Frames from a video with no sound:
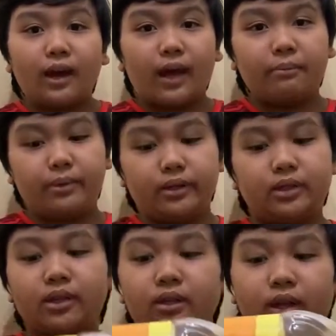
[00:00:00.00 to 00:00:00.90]
I built
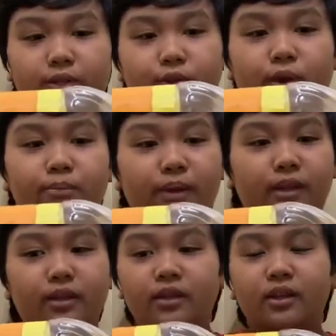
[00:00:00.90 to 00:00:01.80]
a trumpet
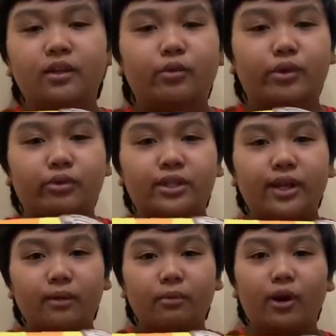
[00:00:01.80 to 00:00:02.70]
with
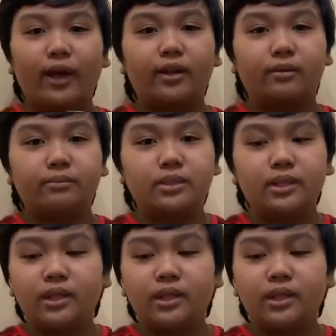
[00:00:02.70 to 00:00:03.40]
recyclable items.